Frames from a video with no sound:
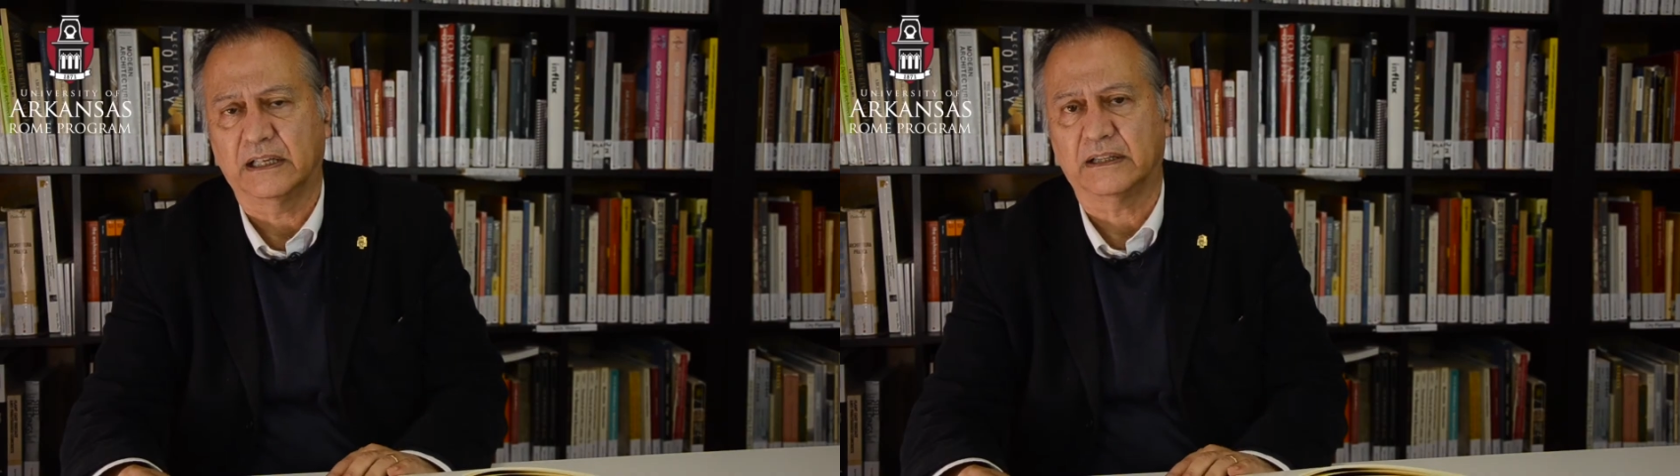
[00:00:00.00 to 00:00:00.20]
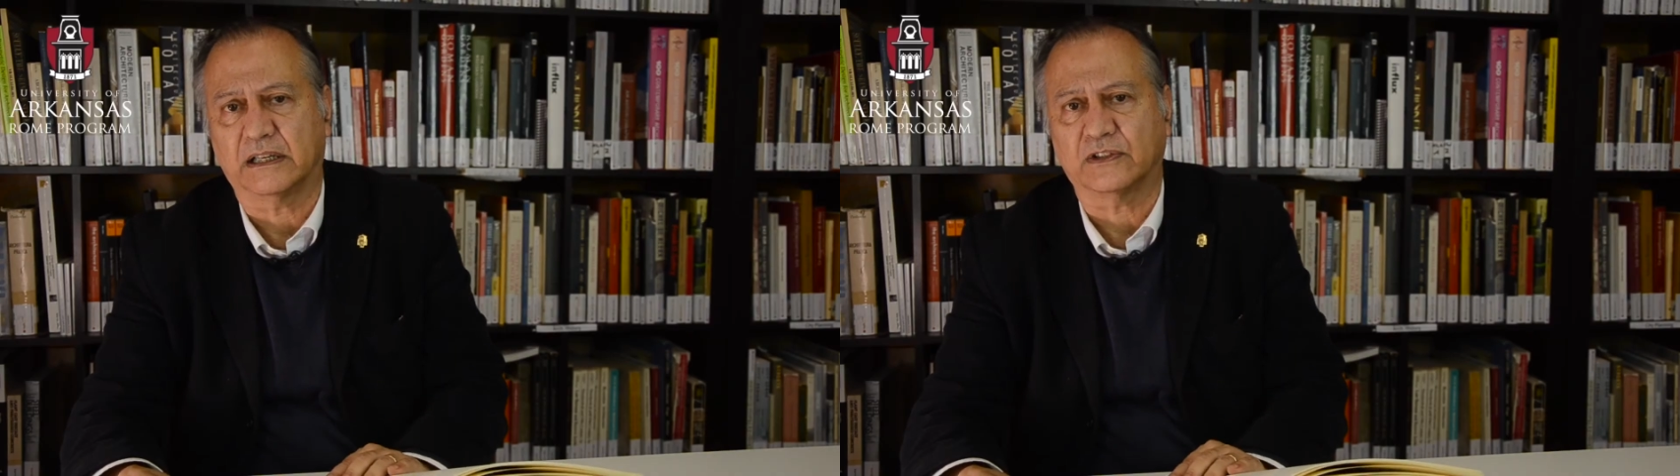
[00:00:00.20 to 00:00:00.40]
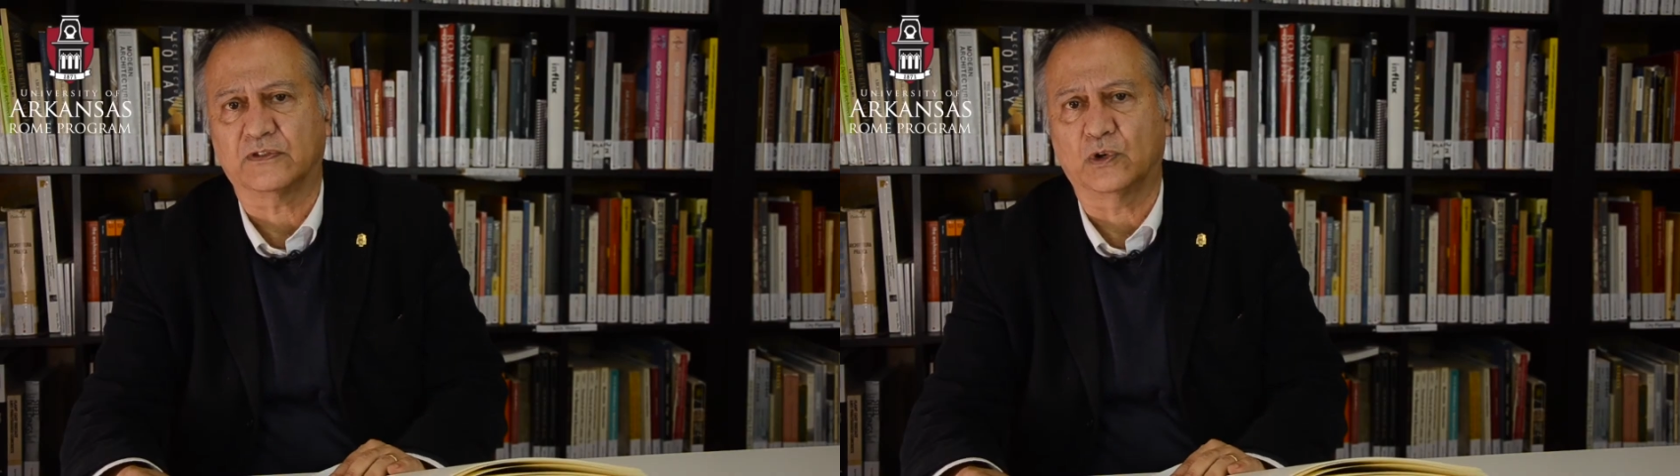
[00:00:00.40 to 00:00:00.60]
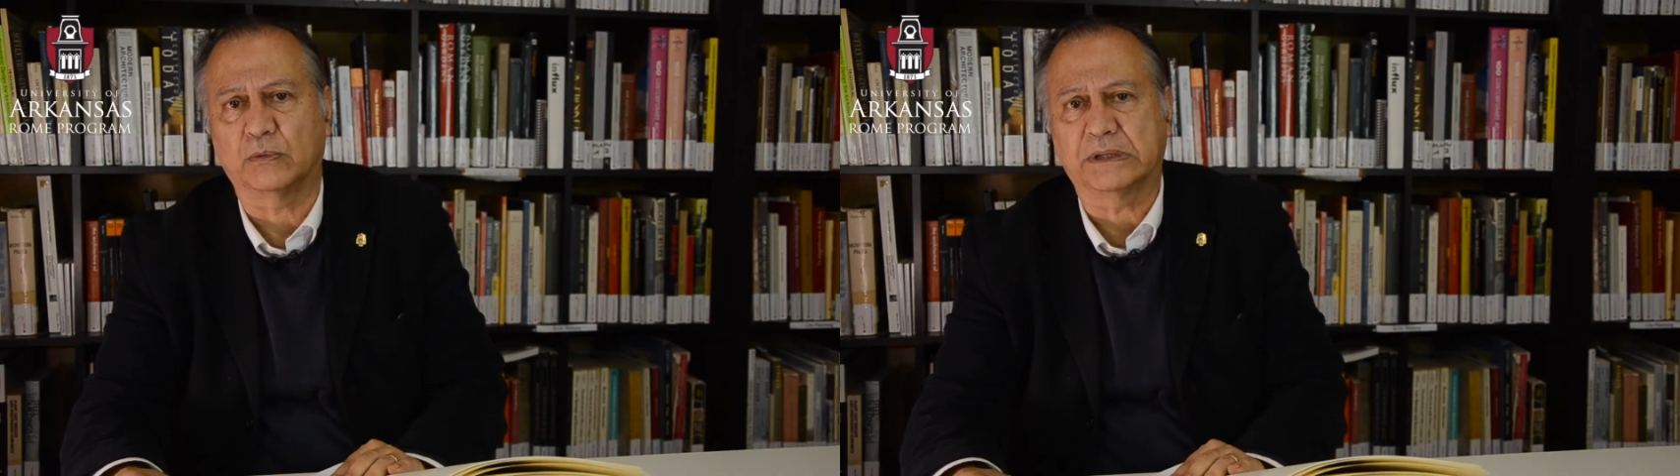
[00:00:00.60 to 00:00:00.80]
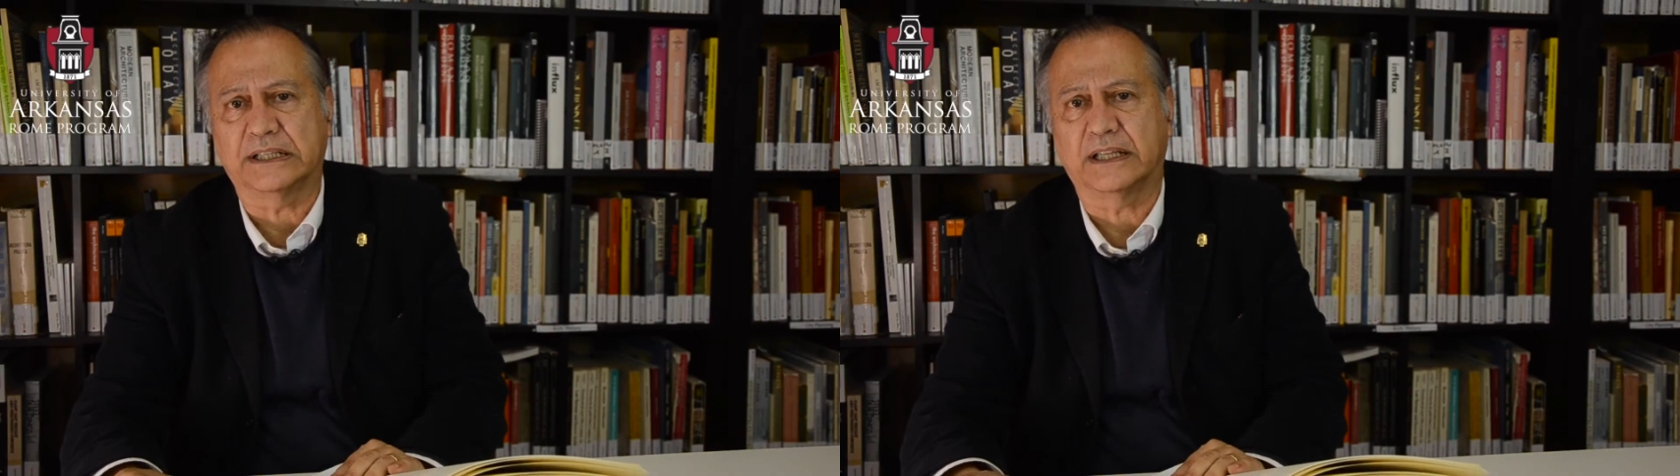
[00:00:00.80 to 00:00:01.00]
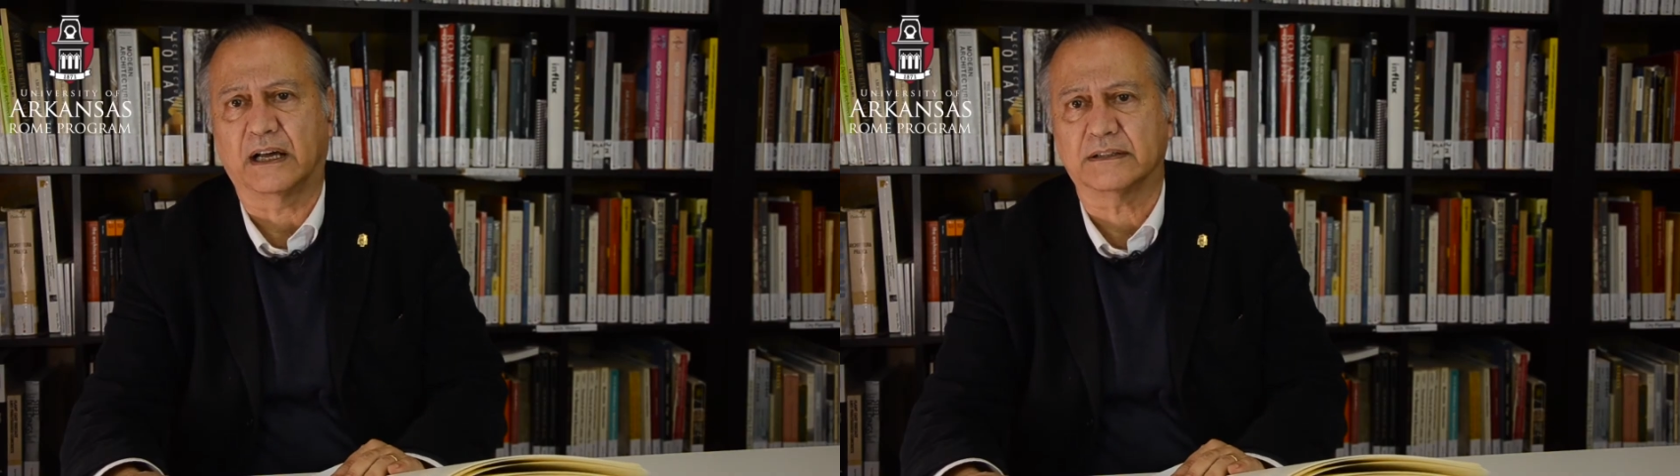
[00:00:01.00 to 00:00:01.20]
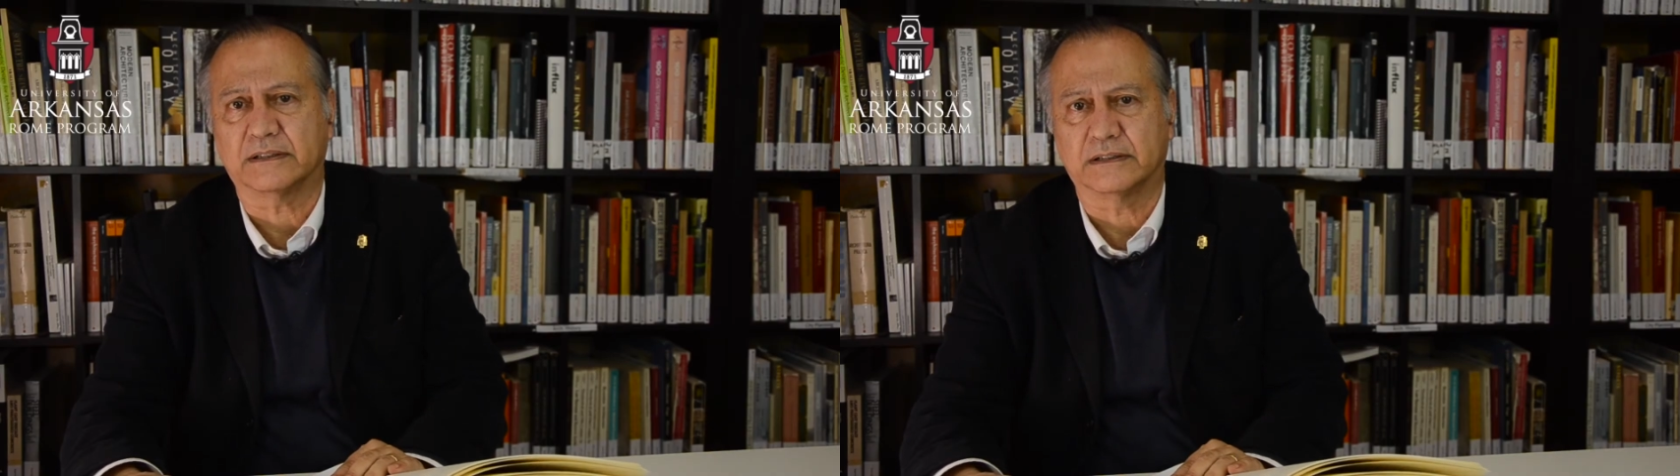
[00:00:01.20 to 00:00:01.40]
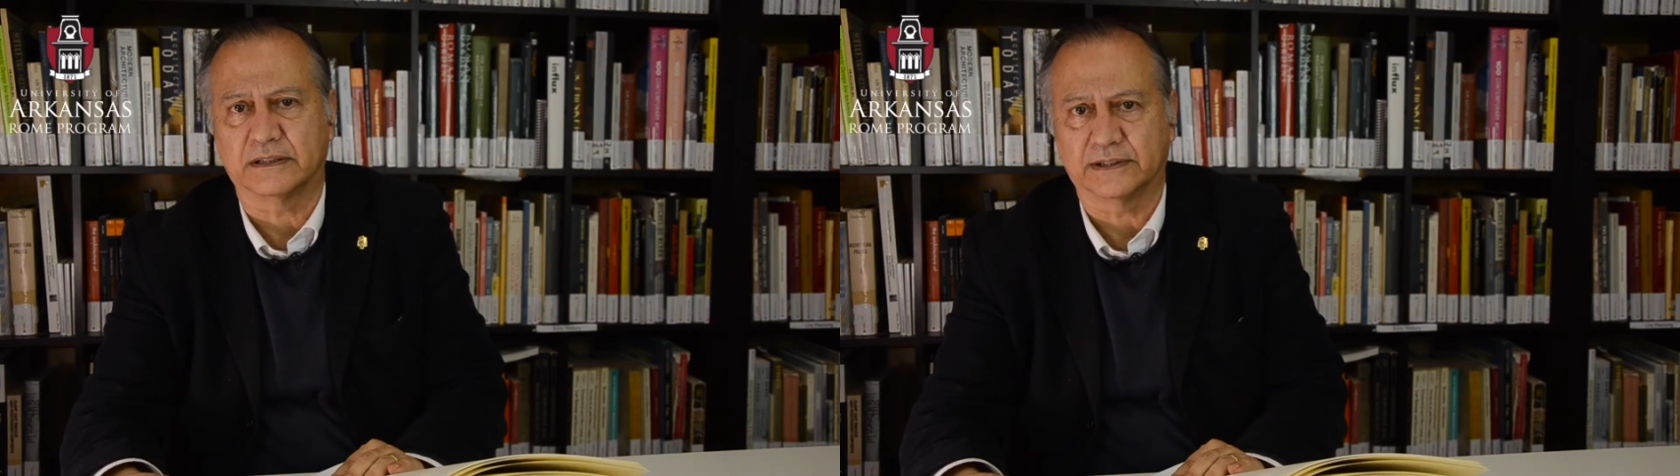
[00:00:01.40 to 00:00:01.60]
transforming
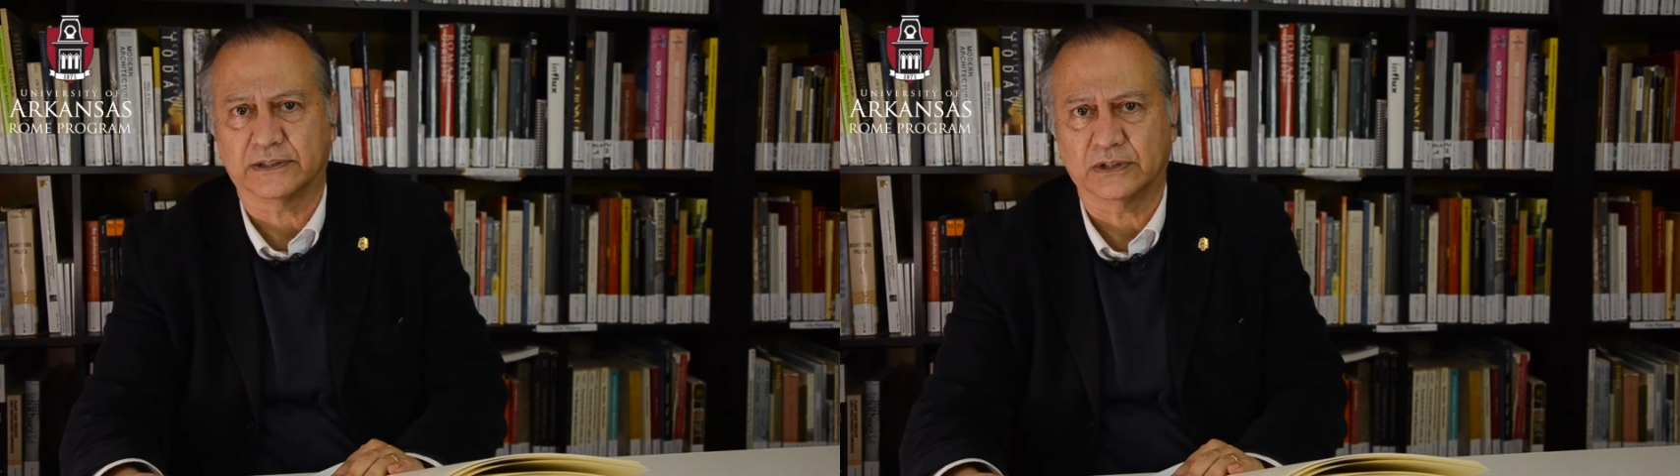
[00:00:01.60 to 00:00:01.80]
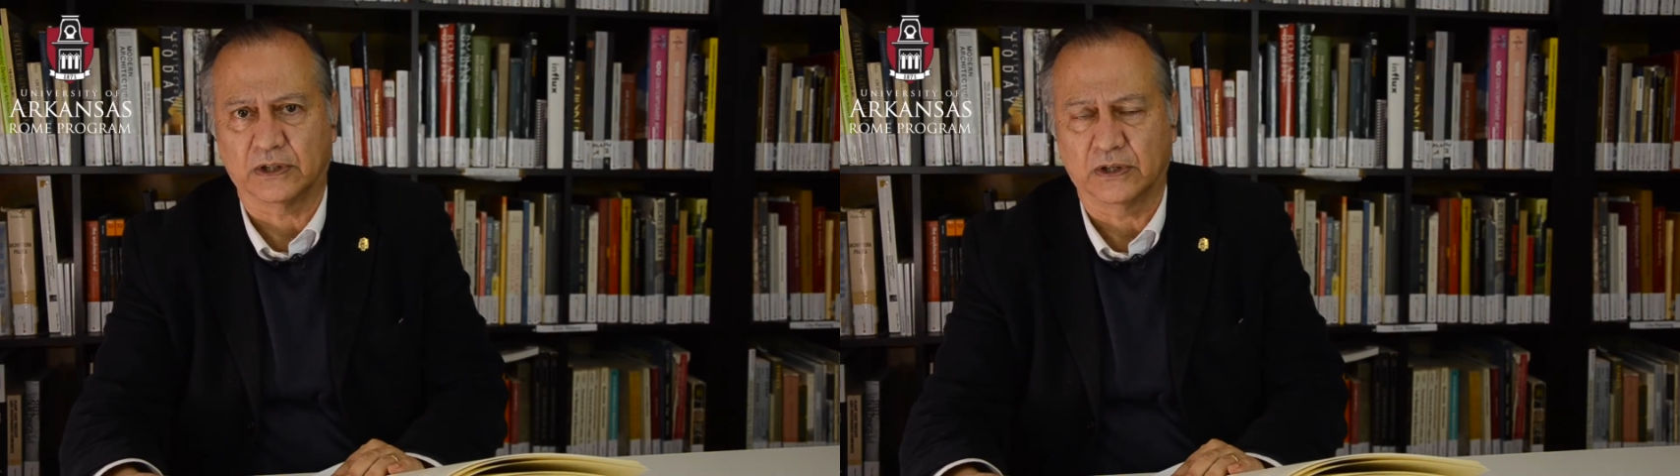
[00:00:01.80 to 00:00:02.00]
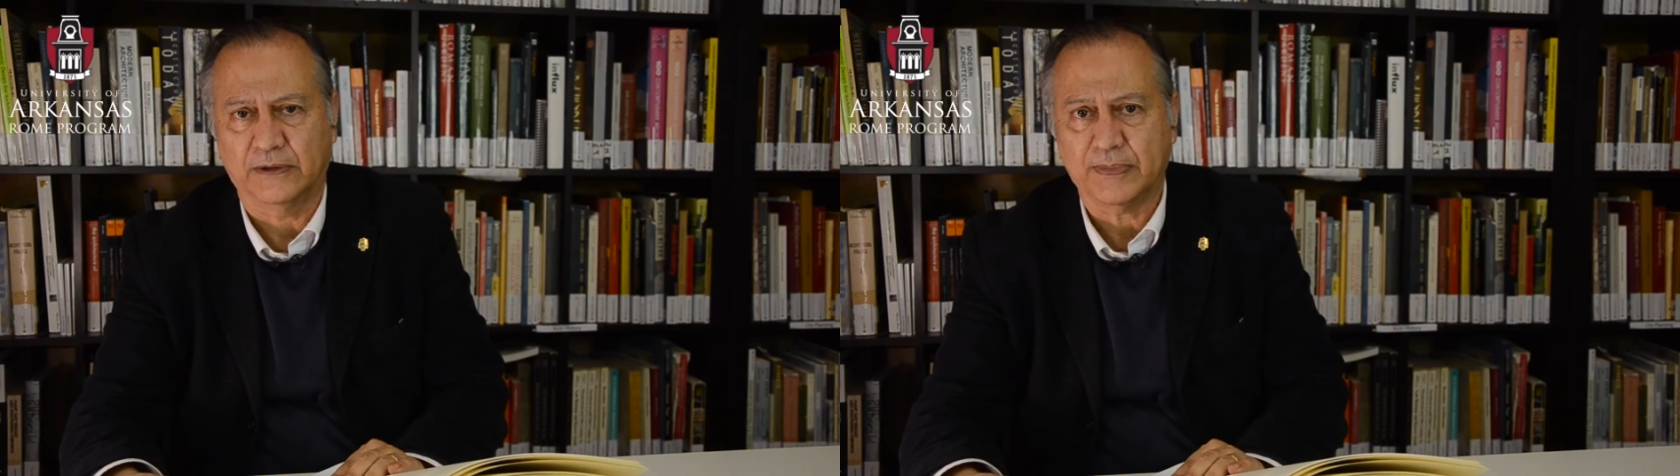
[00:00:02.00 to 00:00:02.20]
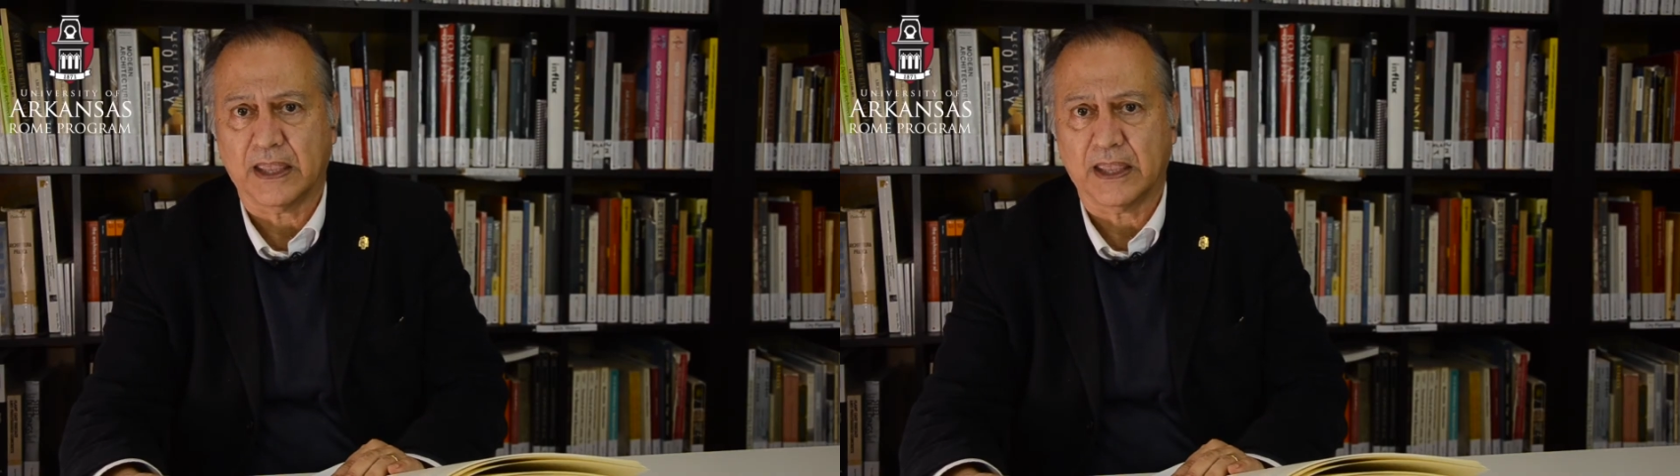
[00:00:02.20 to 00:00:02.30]
dust and so on.